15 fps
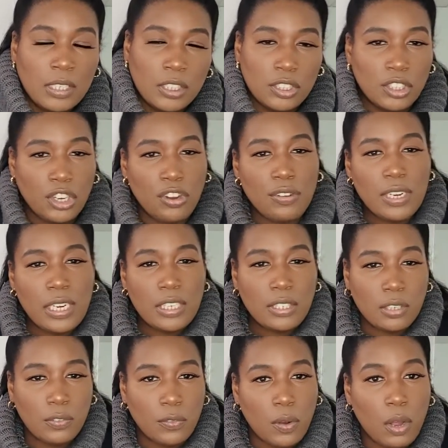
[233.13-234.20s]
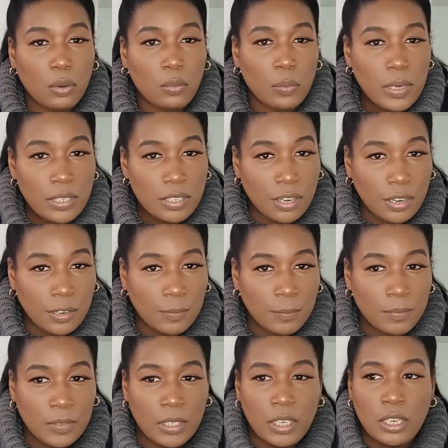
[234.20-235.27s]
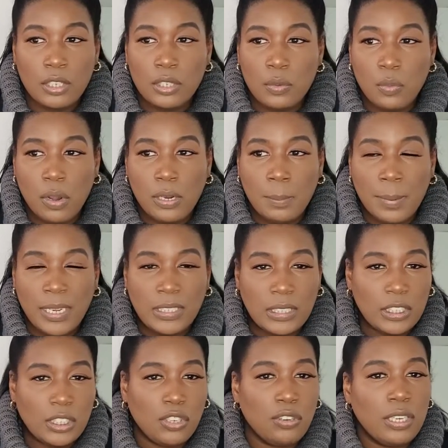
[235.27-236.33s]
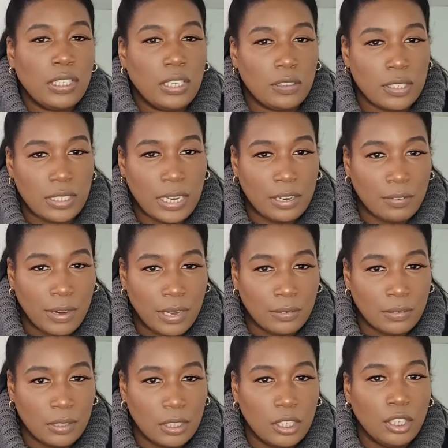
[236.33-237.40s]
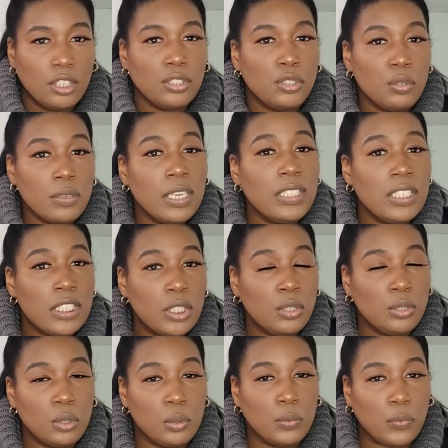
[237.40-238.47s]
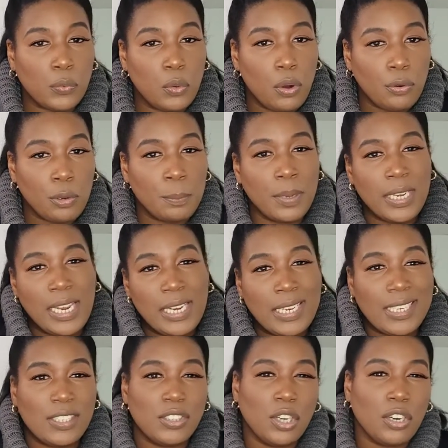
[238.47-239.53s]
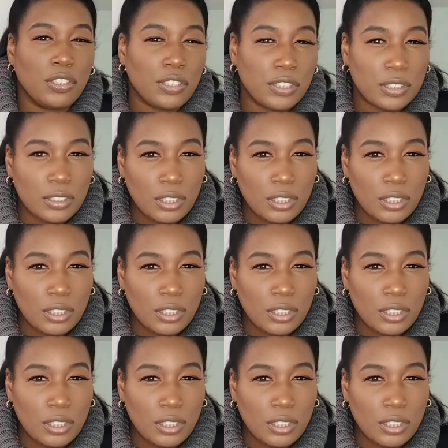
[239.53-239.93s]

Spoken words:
To turn it into fall winter, you want to basically turn it the other side around. You can still do floral, but in a darker